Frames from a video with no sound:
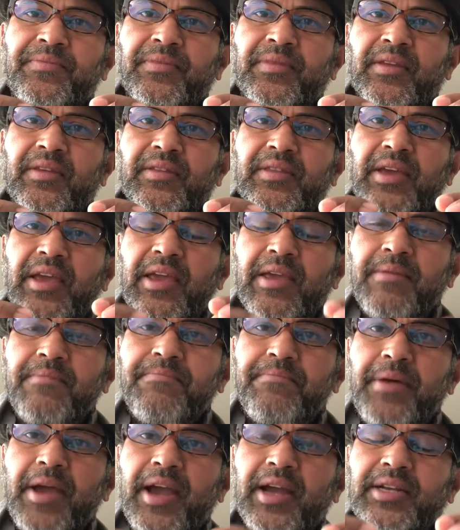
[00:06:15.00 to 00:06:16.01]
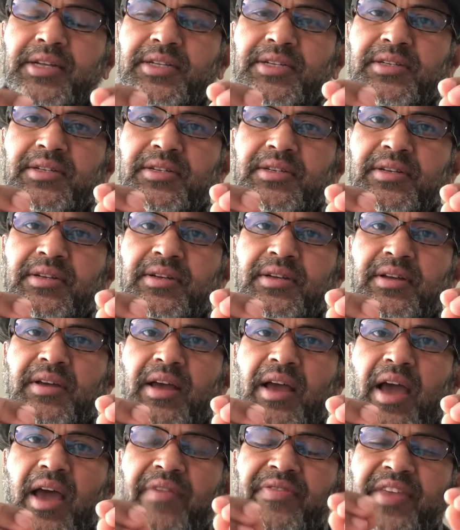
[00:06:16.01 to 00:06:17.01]
the impact
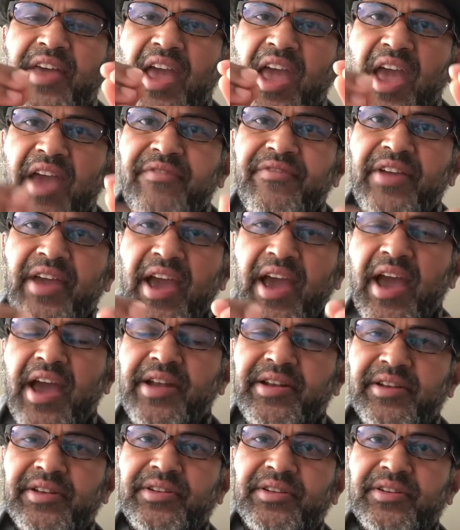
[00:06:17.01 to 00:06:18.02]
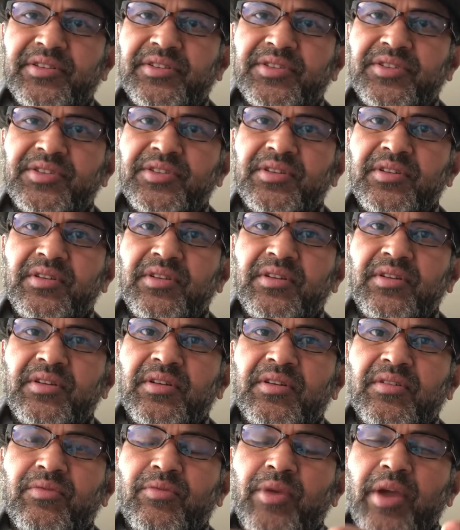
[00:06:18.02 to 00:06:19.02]
and the heavy handedness
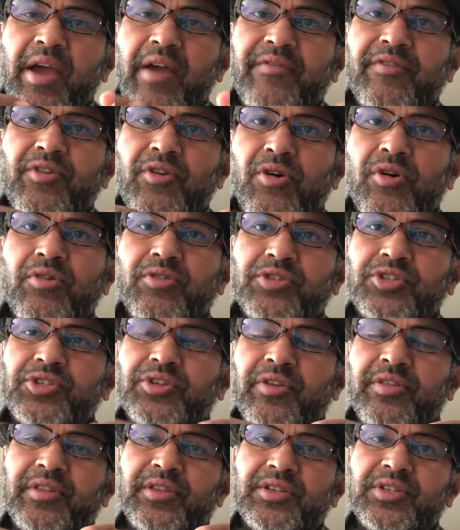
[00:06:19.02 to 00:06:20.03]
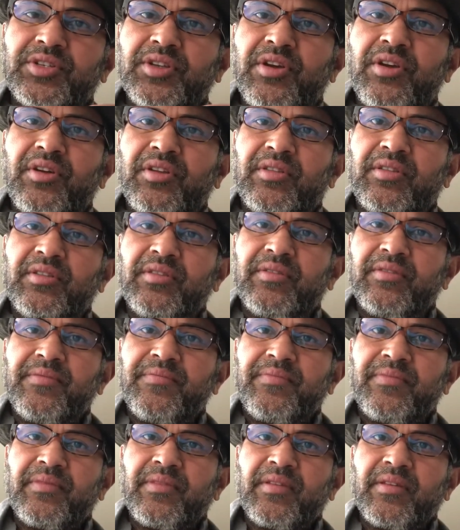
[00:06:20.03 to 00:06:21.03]
we have caused on this earth
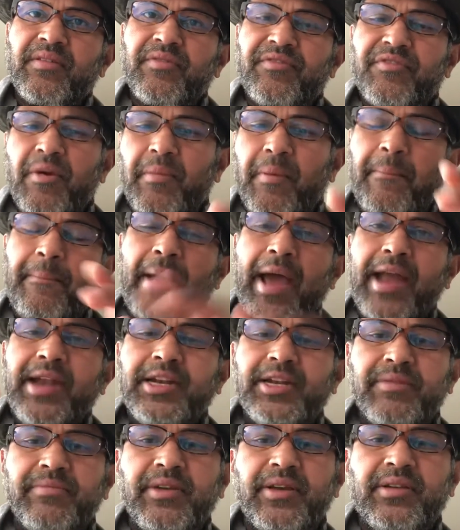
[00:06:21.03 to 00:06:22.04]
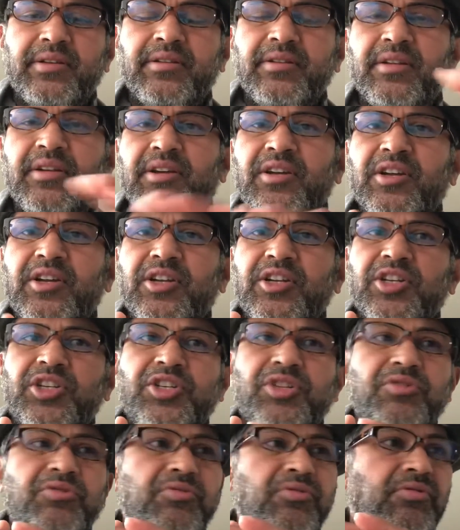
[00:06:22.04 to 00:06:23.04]
from a pandemic
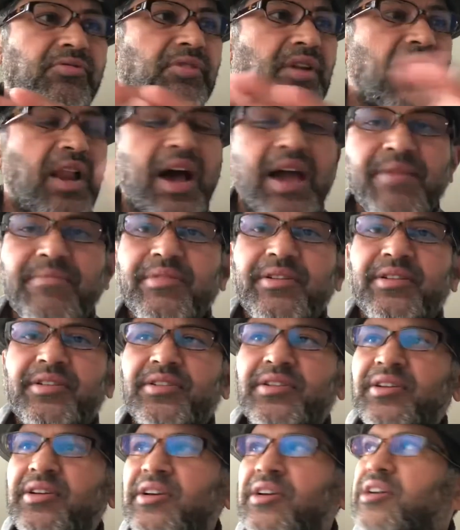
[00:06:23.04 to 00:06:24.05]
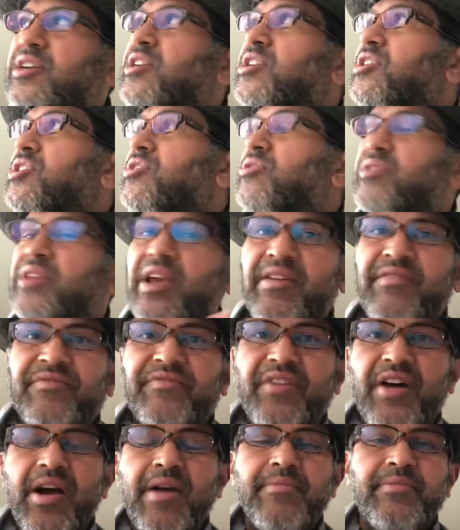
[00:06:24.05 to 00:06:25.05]
to climate to the
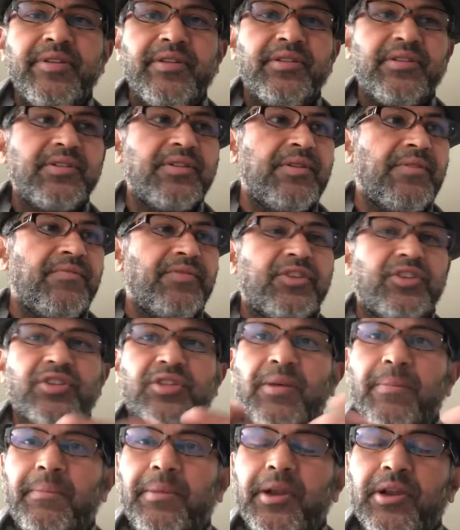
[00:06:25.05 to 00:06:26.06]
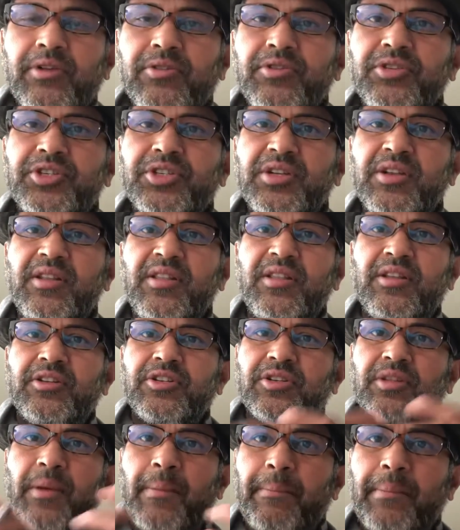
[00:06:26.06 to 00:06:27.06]
environment to the pollution to
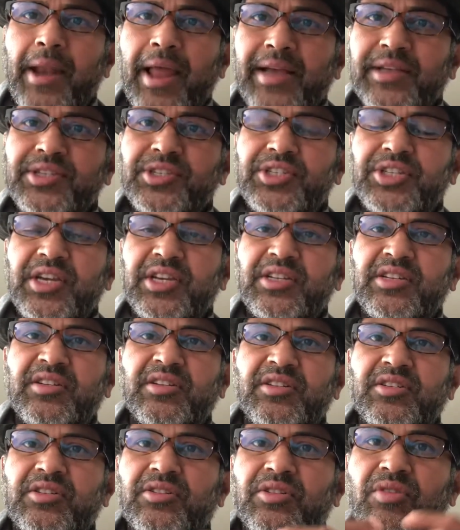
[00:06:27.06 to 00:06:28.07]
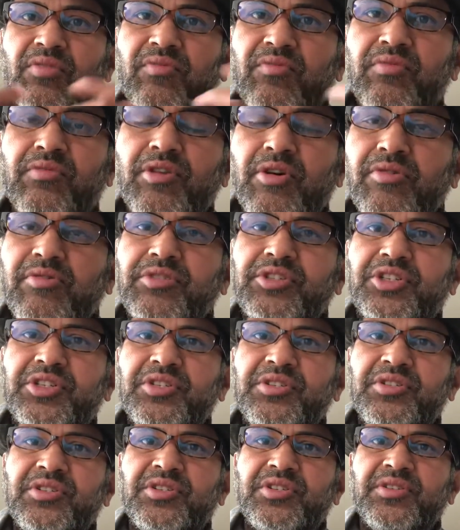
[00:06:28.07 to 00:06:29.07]
the plastic to the
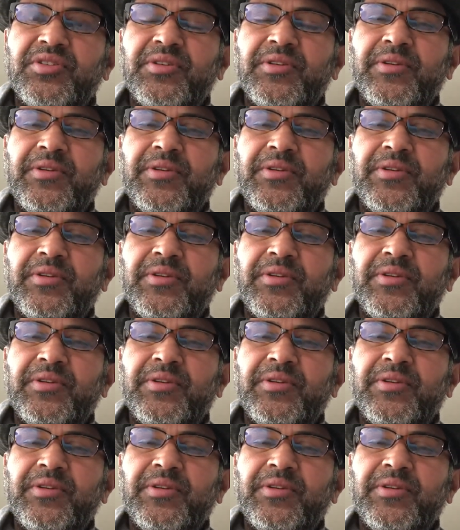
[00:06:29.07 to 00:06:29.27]
oceans